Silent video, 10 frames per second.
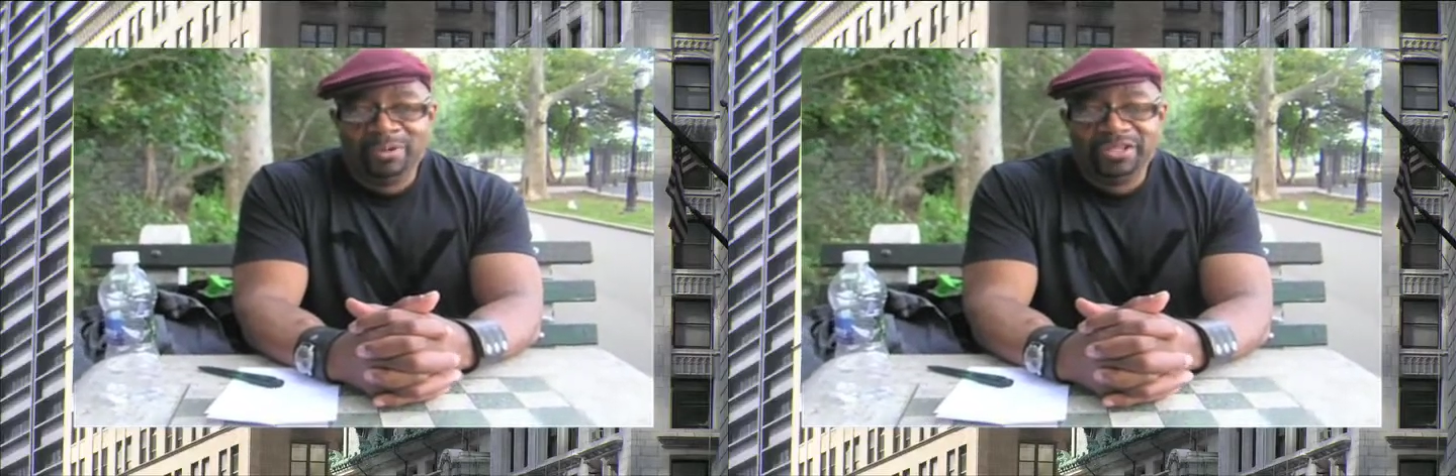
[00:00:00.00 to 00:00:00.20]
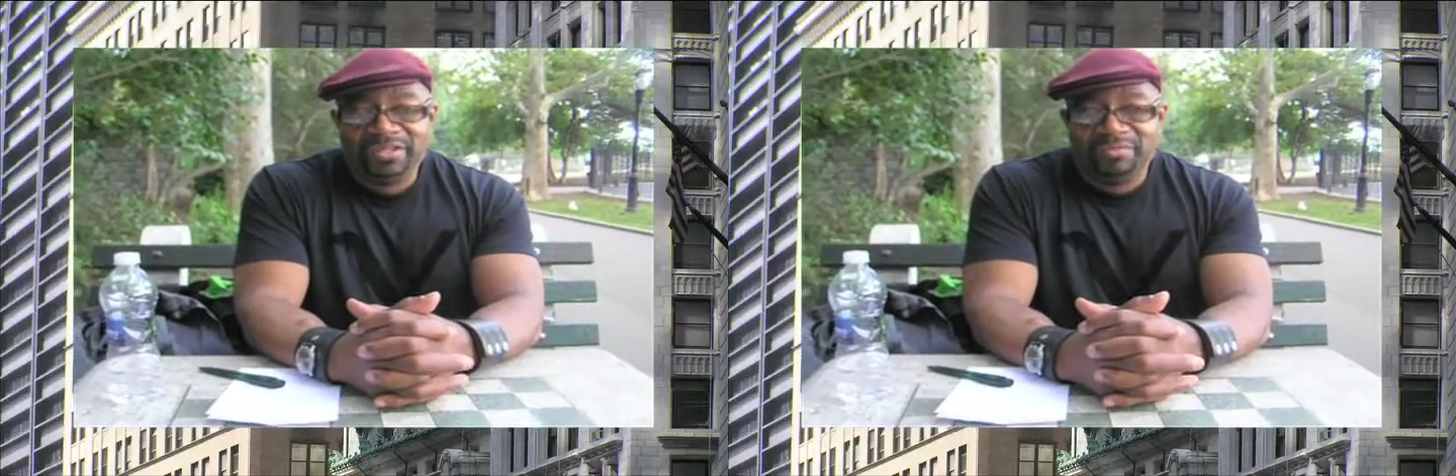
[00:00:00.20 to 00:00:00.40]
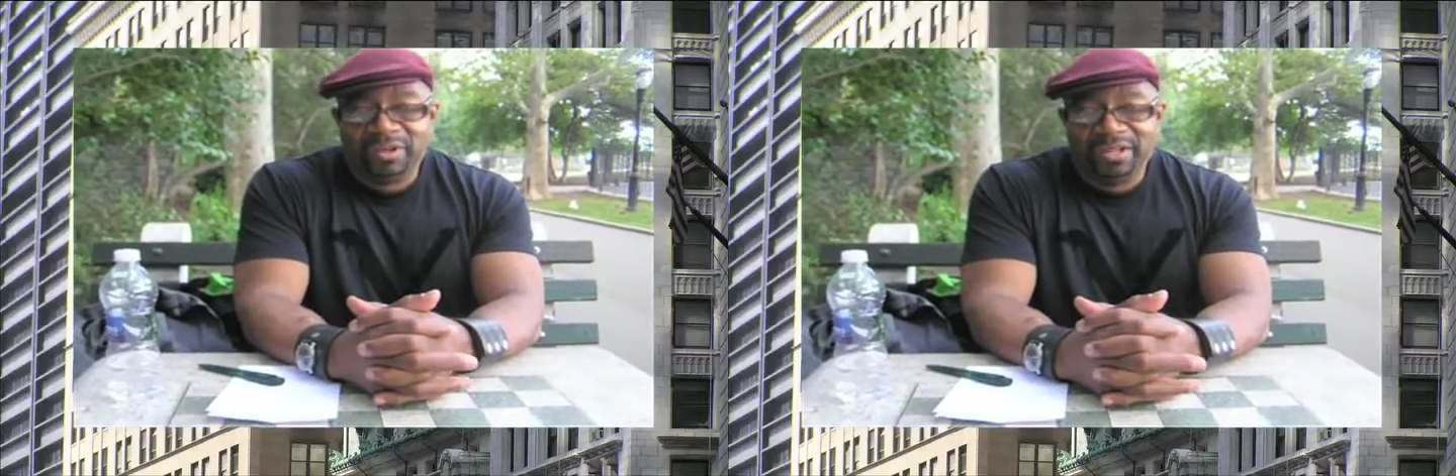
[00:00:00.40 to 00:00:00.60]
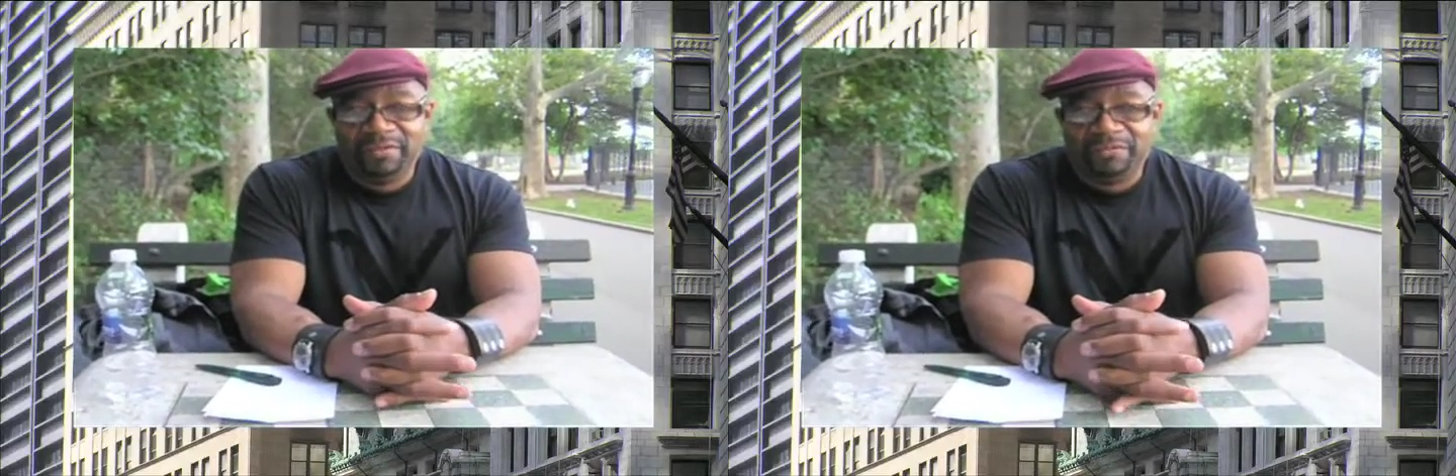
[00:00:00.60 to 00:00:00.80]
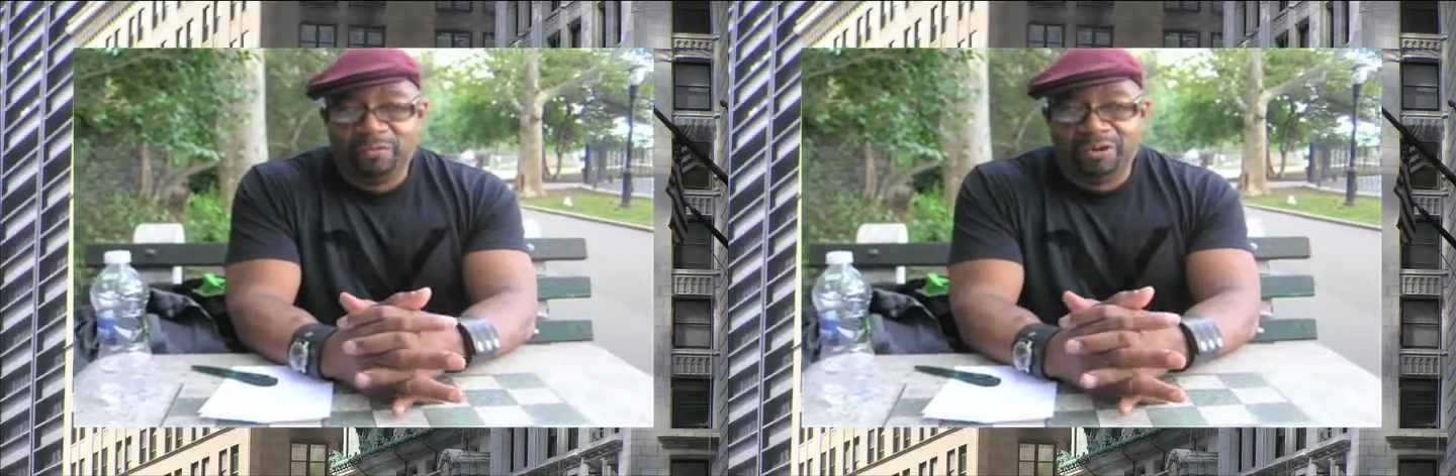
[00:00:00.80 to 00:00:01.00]
which is really
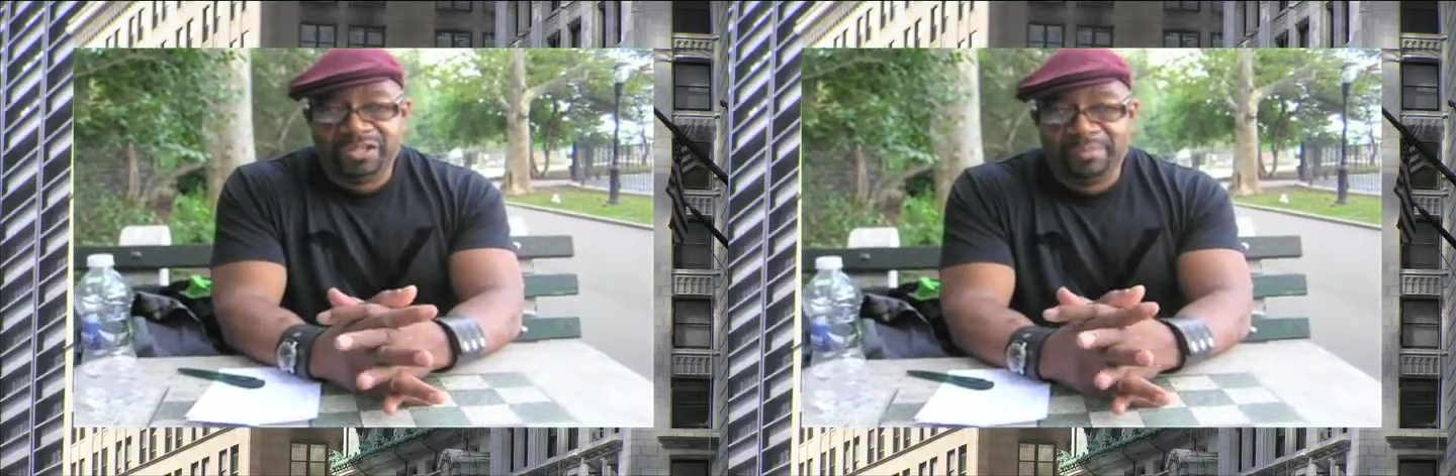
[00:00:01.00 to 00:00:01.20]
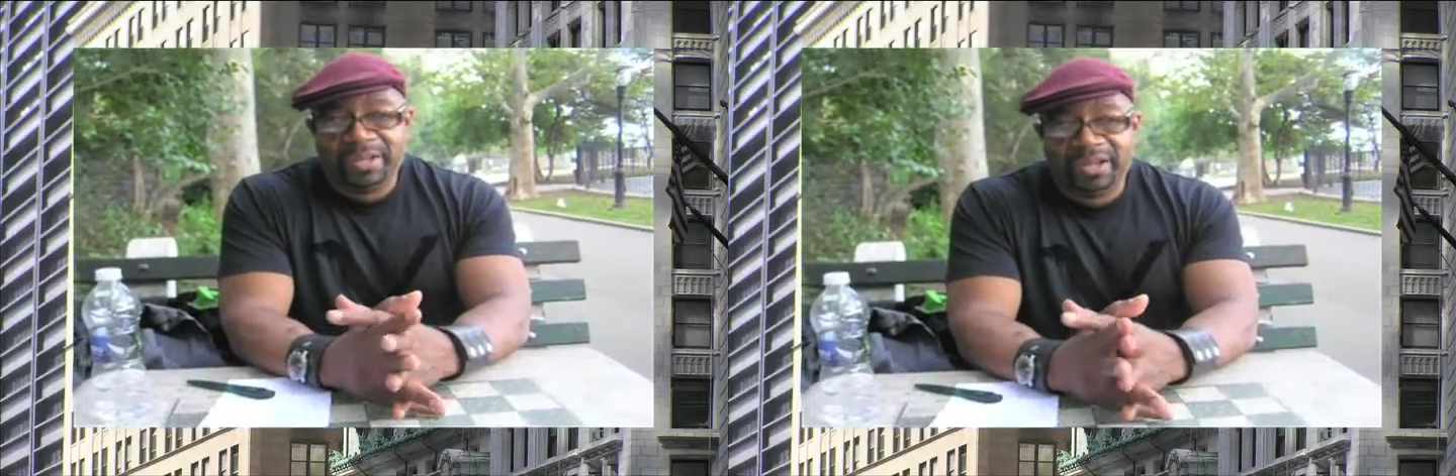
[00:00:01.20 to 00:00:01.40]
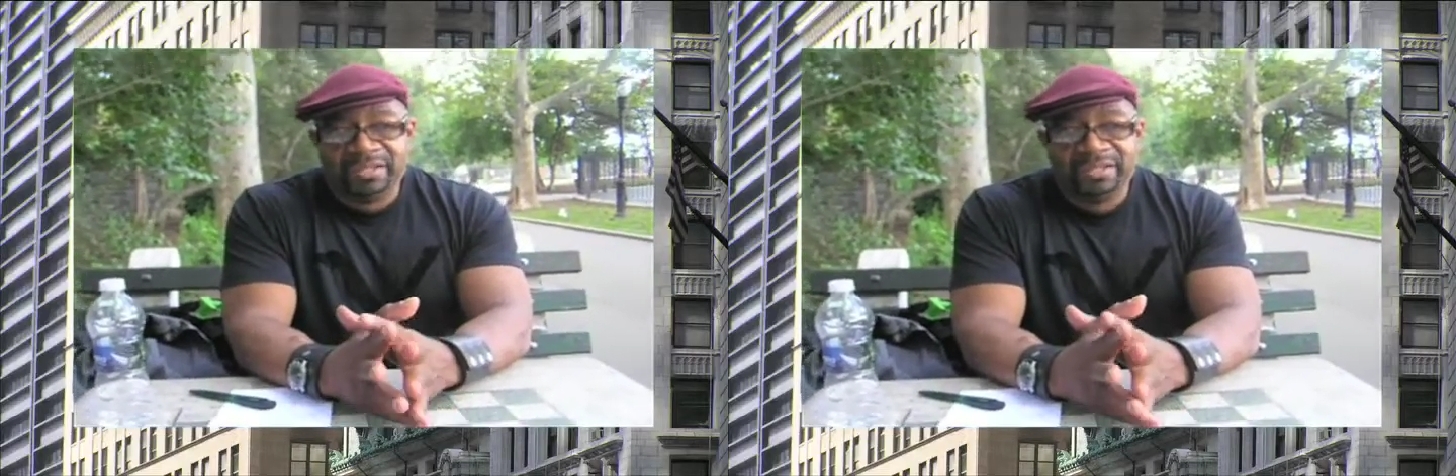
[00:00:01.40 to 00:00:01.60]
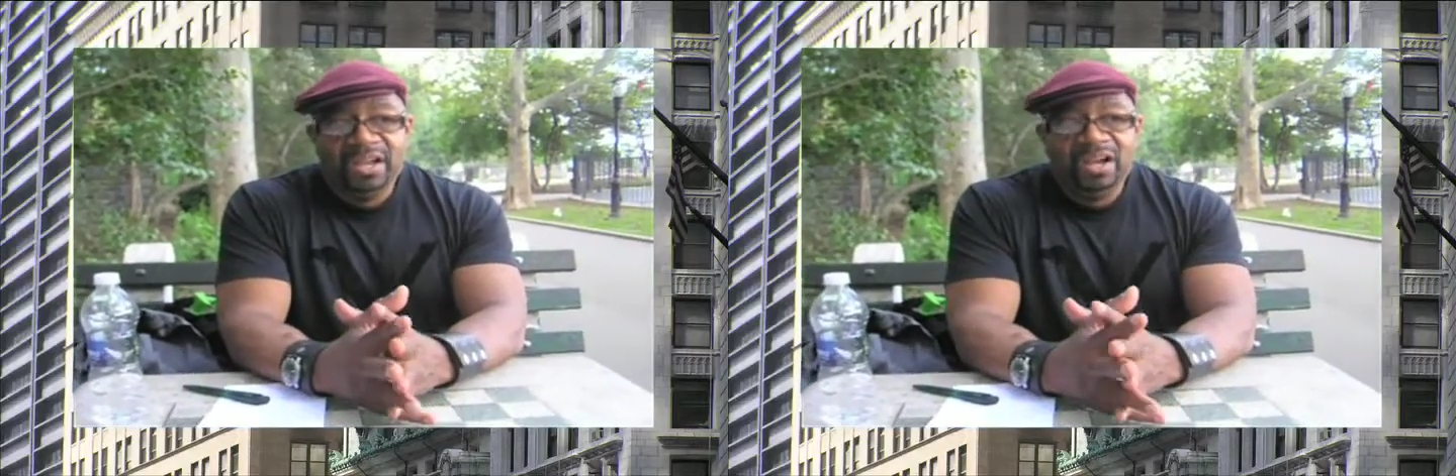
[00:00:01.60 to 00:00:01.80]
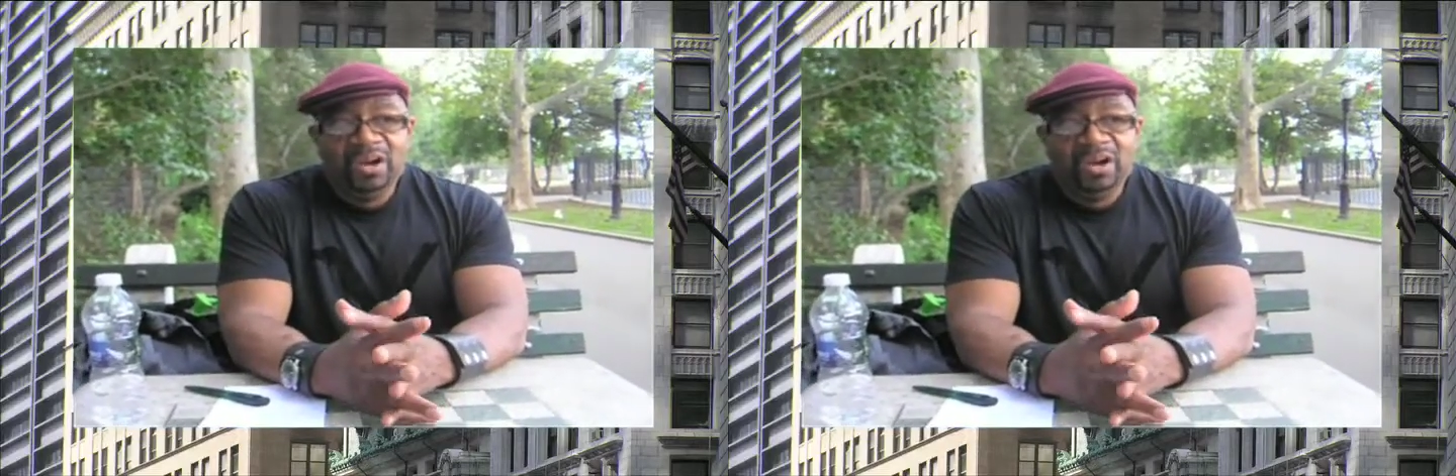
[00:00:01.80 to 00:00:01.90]
unfortunate because